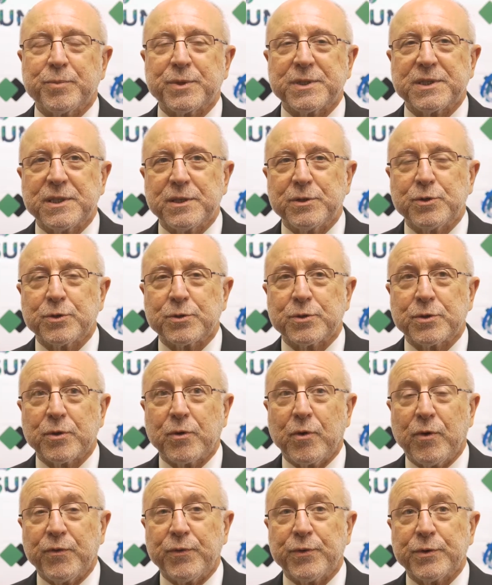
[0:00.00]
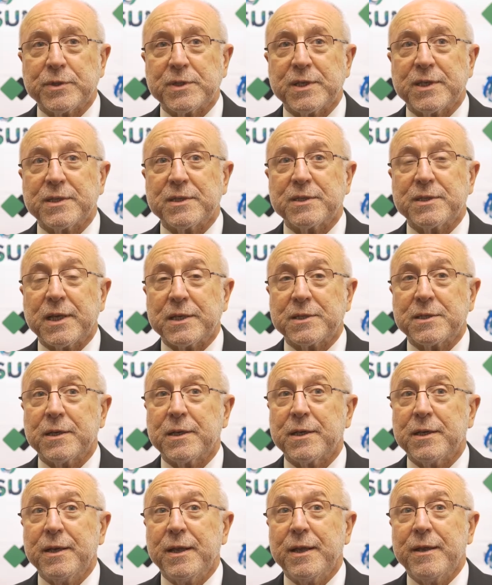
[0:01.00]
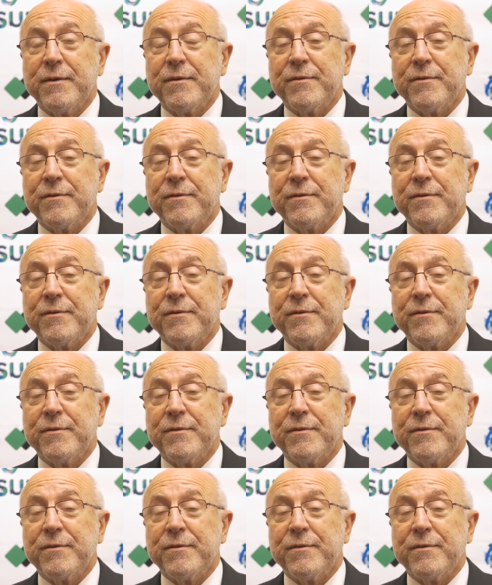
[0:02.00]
prestigious conference and such a